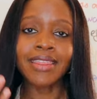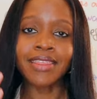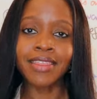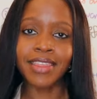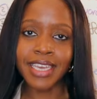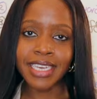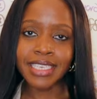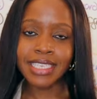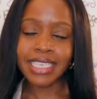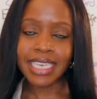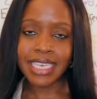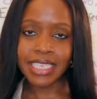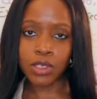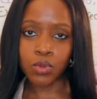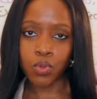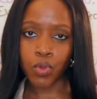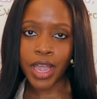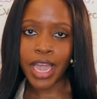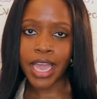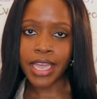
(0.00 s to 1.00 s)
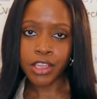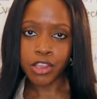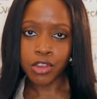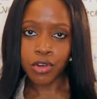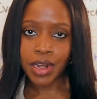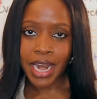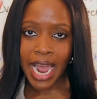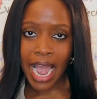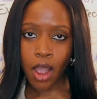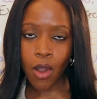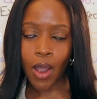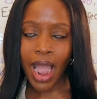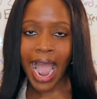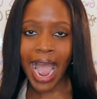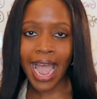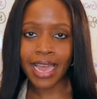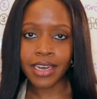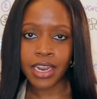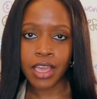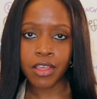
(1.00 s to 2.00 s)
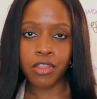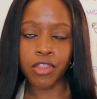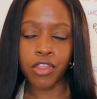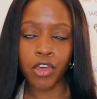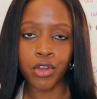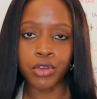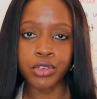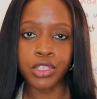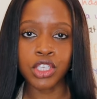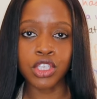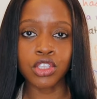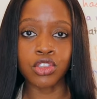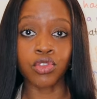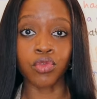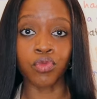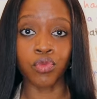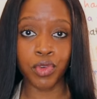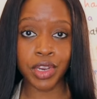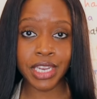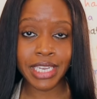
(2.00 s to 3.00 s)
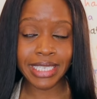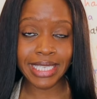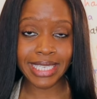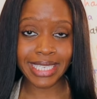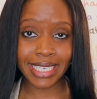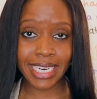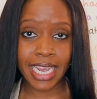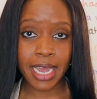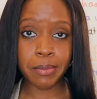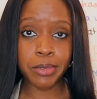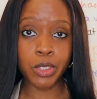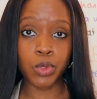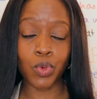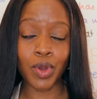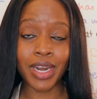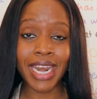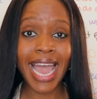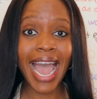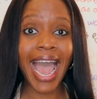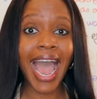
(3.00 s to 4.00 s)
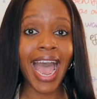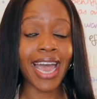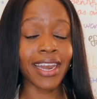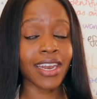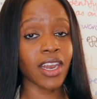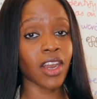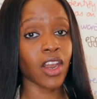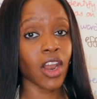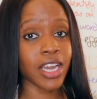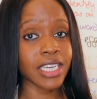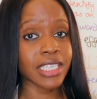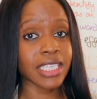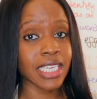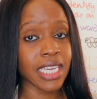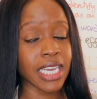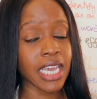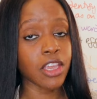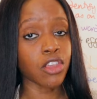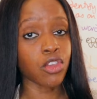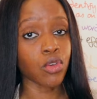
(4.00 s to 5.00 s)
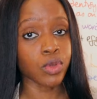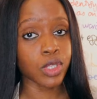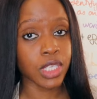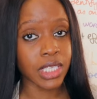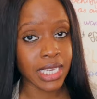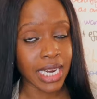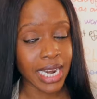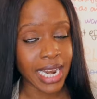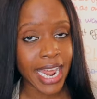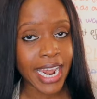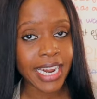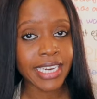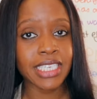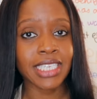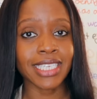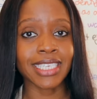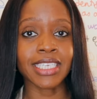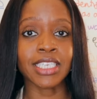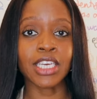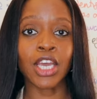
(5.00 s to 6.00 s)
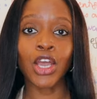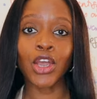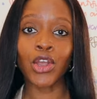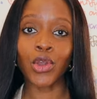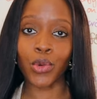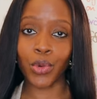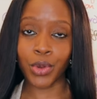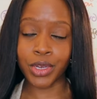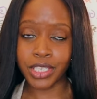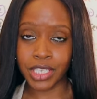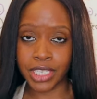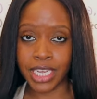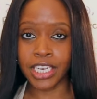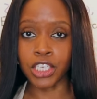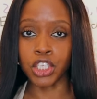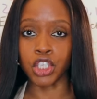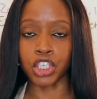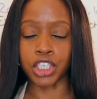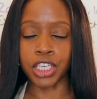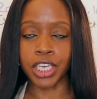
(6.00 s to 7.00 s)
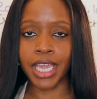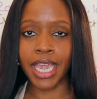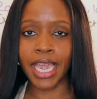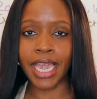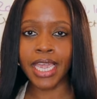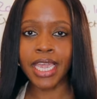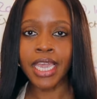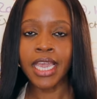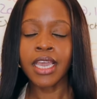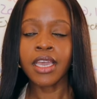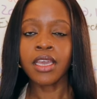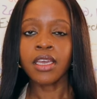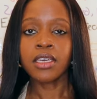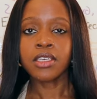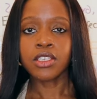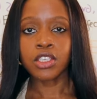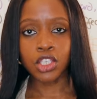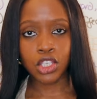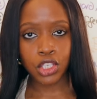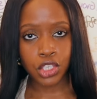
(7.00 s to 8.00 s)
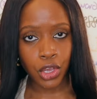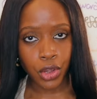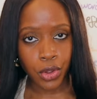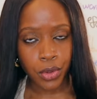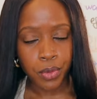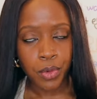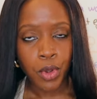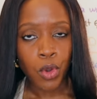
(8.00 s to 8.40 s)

This is where you now add those three steps when analyzing your selected quotation, okay? So